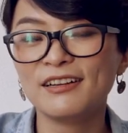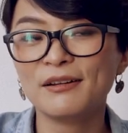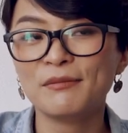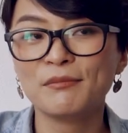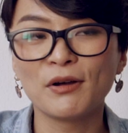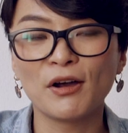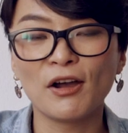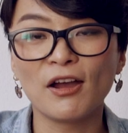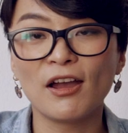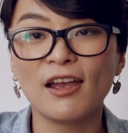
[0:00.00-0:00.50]

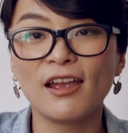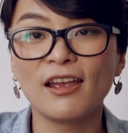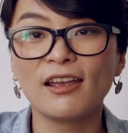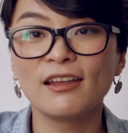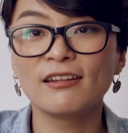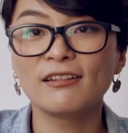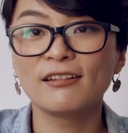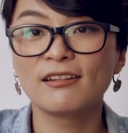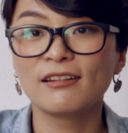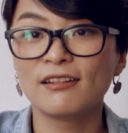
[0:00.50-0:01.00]

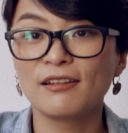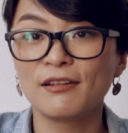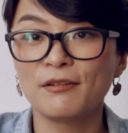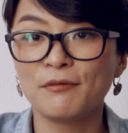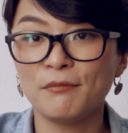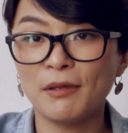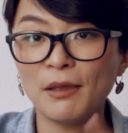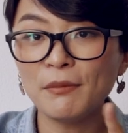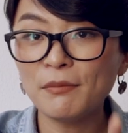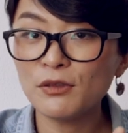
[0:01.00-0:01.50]
but
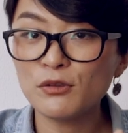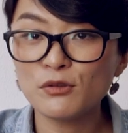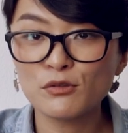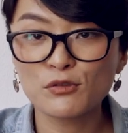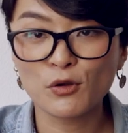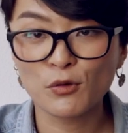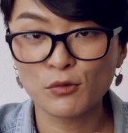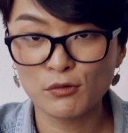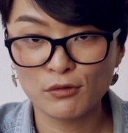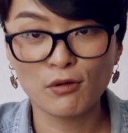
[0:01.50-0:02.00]
maybe you
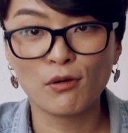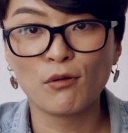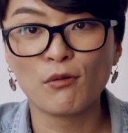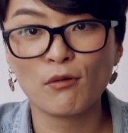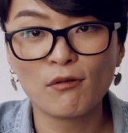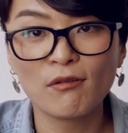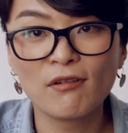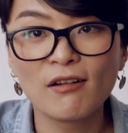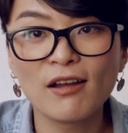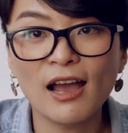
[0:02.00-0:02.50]
don't
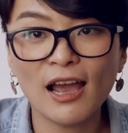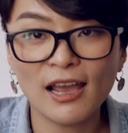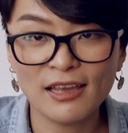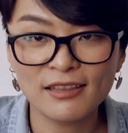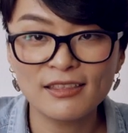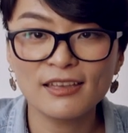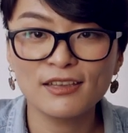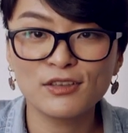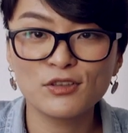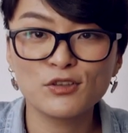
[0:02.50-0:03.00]
know. I
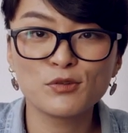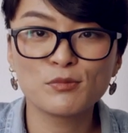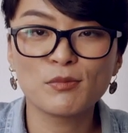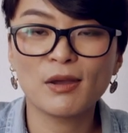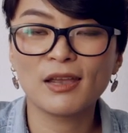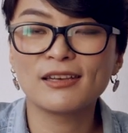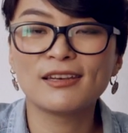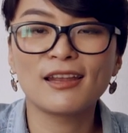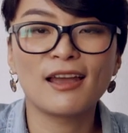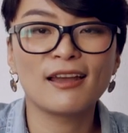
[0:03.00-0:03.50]
think you
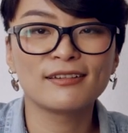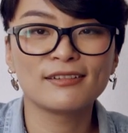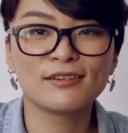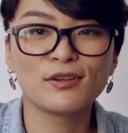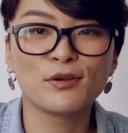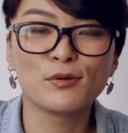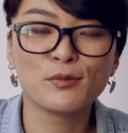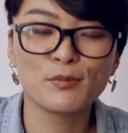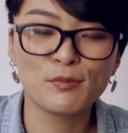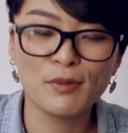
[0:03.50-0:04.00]
might not
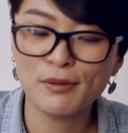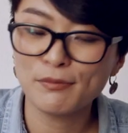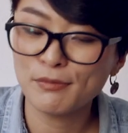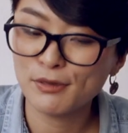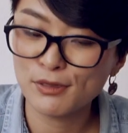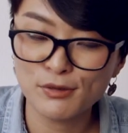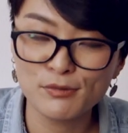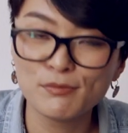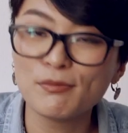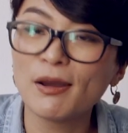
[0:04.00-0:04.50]
know. Maybe
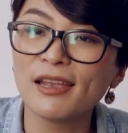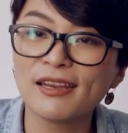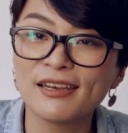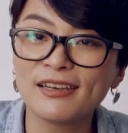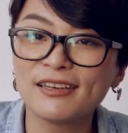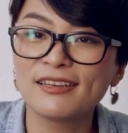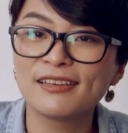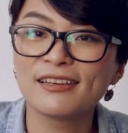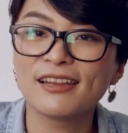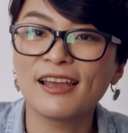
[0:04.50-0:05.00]
you might
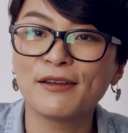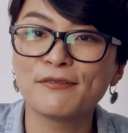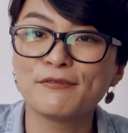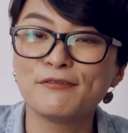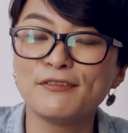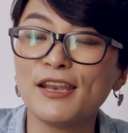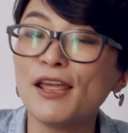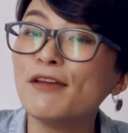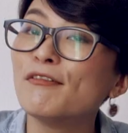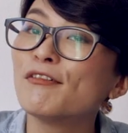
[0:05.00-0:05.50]
have
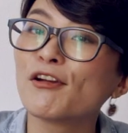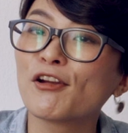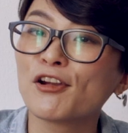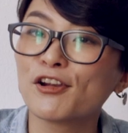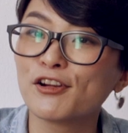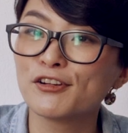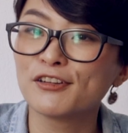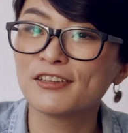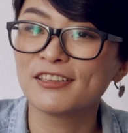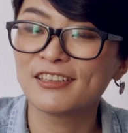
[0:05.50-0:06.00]
never
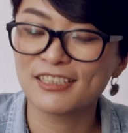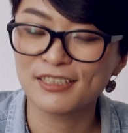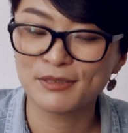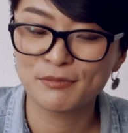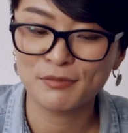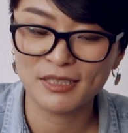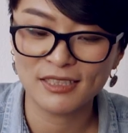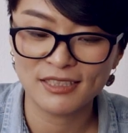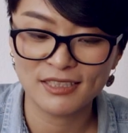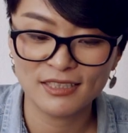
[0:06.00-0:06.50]
heard this
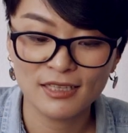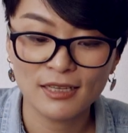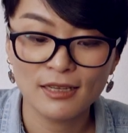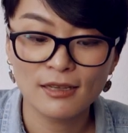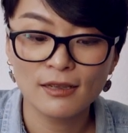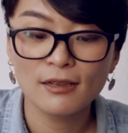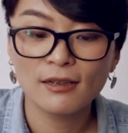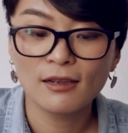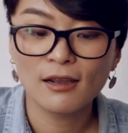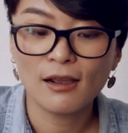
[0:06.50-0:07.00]
piece.
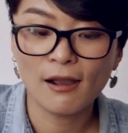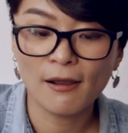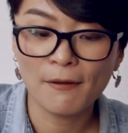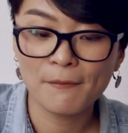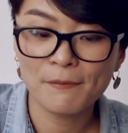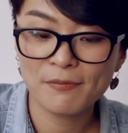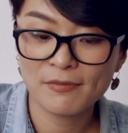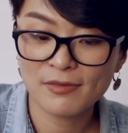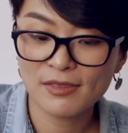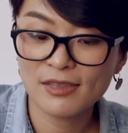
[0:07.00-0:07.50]

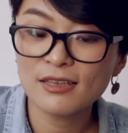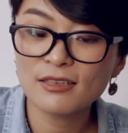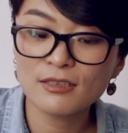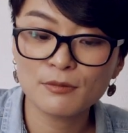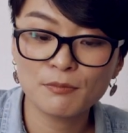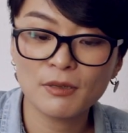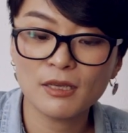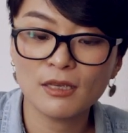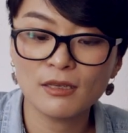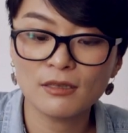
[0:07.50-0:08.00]
This
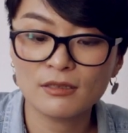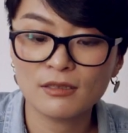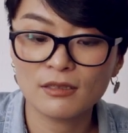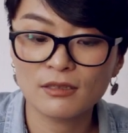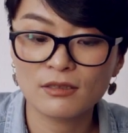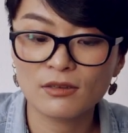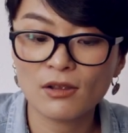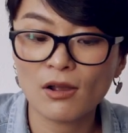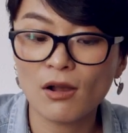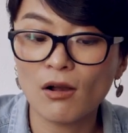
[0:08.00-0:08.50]
piece
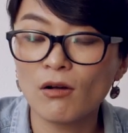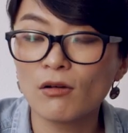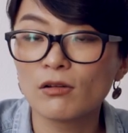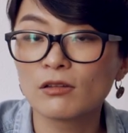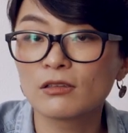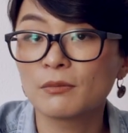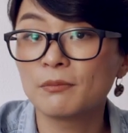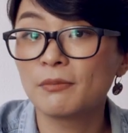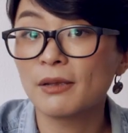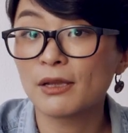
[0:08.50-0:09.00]
is
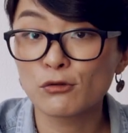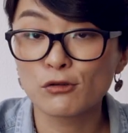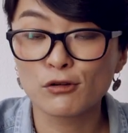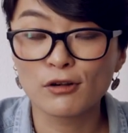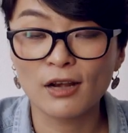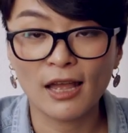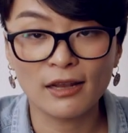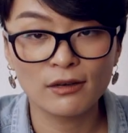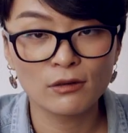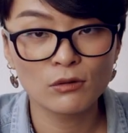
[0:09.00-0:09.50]
called Peru,
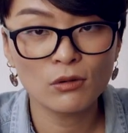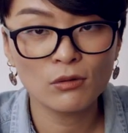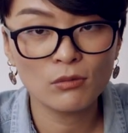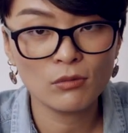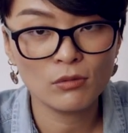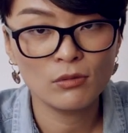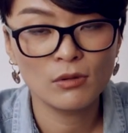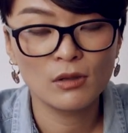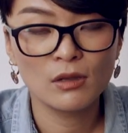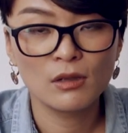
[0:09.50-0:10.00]

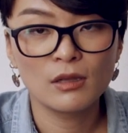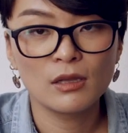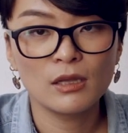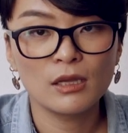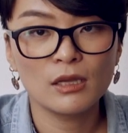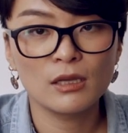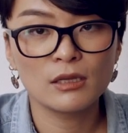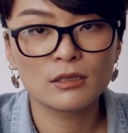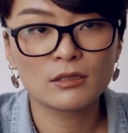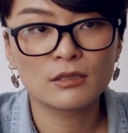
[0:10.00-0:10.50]
Lando.
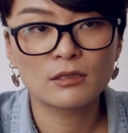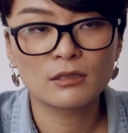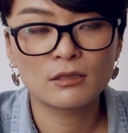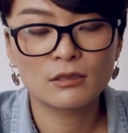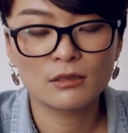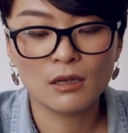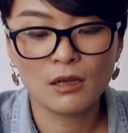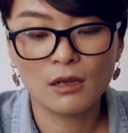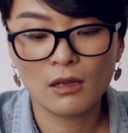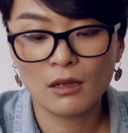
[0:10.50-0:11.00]

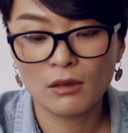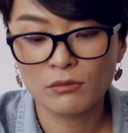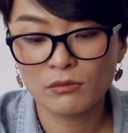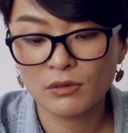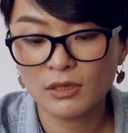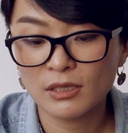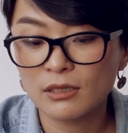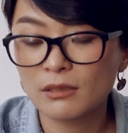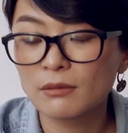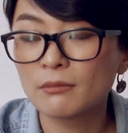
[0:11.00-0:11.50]
It's
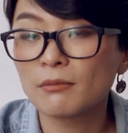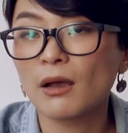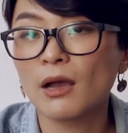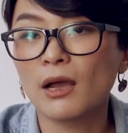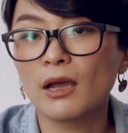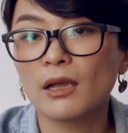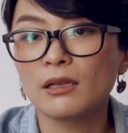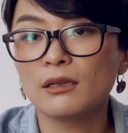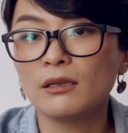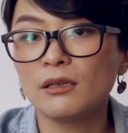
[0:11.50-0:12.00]
written
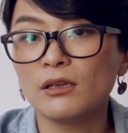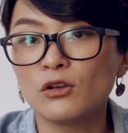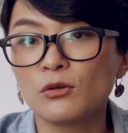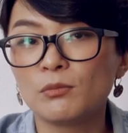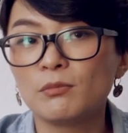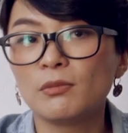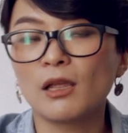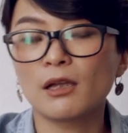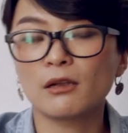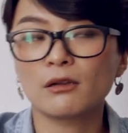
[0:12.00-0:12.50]
by
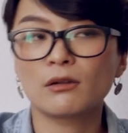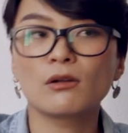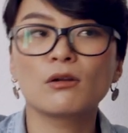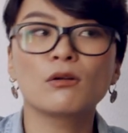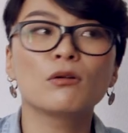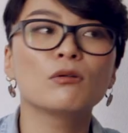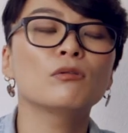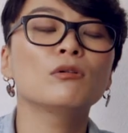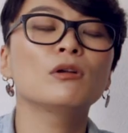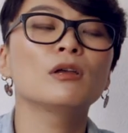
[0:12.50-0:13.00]

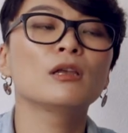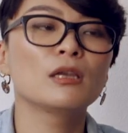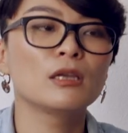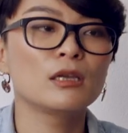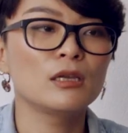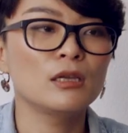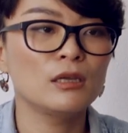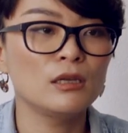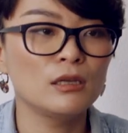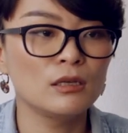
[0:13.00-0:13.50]
Blanco.
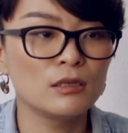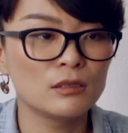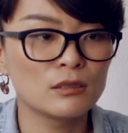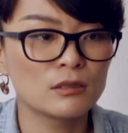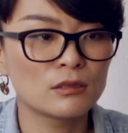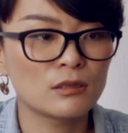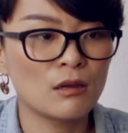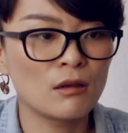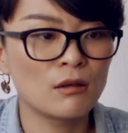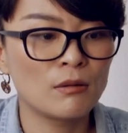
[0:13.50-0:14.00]
He
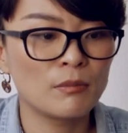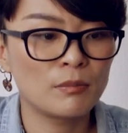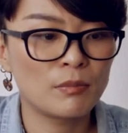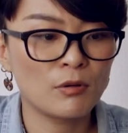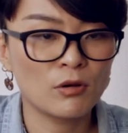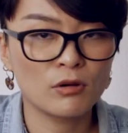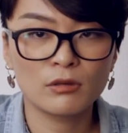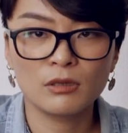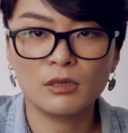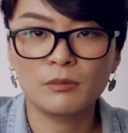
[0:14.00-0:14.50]
is a
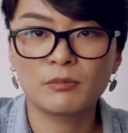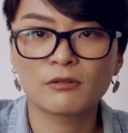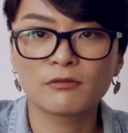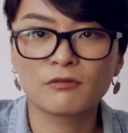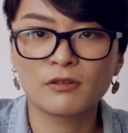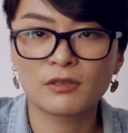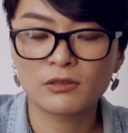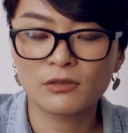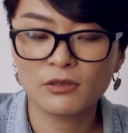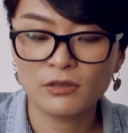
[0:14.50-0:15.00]
Berkeley
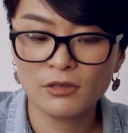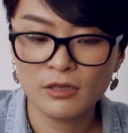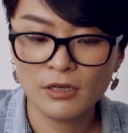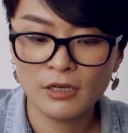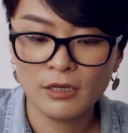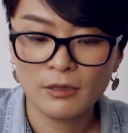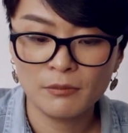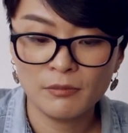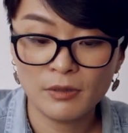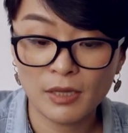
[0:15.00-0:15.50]
professor,
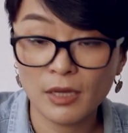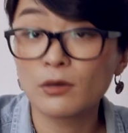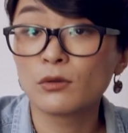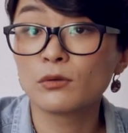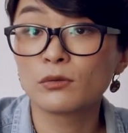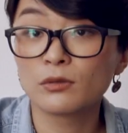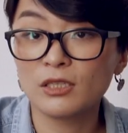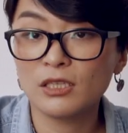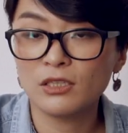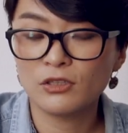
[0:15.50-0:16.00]

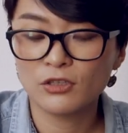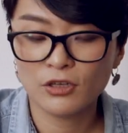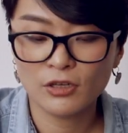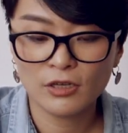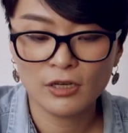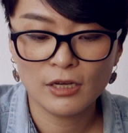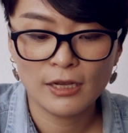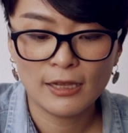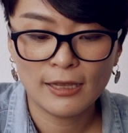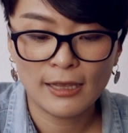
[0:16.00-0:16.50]
piano teacher.
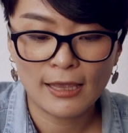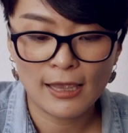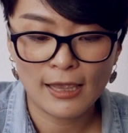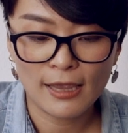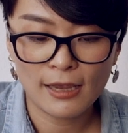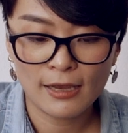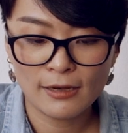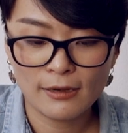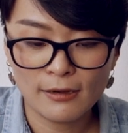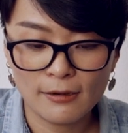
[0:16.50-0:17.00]

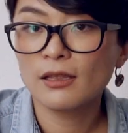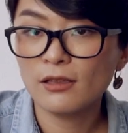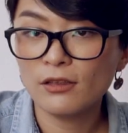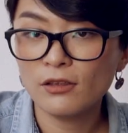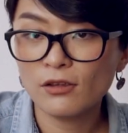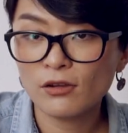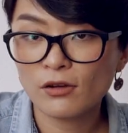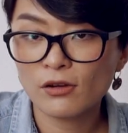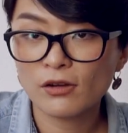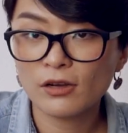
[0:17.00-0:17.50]
And
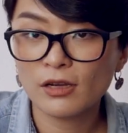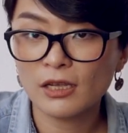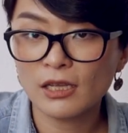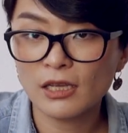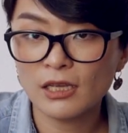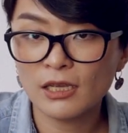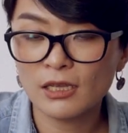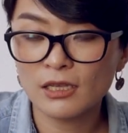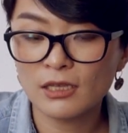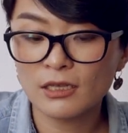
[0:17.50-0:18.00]
here
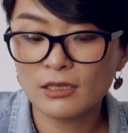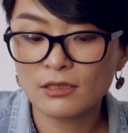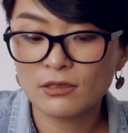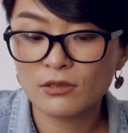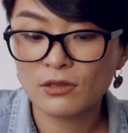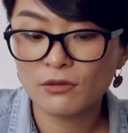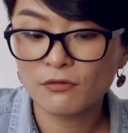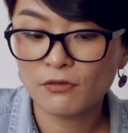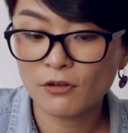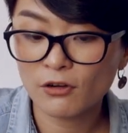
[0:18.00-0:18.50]
is
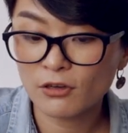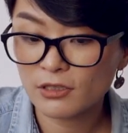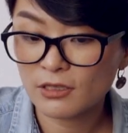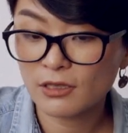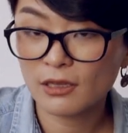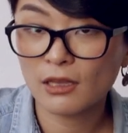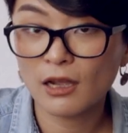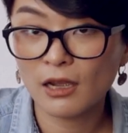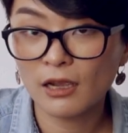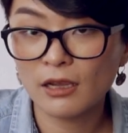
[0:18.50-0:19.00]
the first
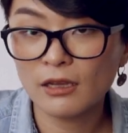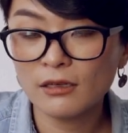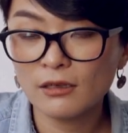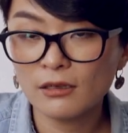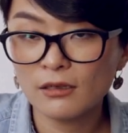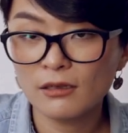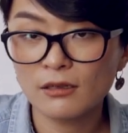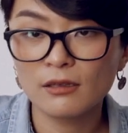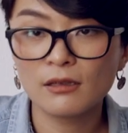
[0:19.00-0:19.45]
line.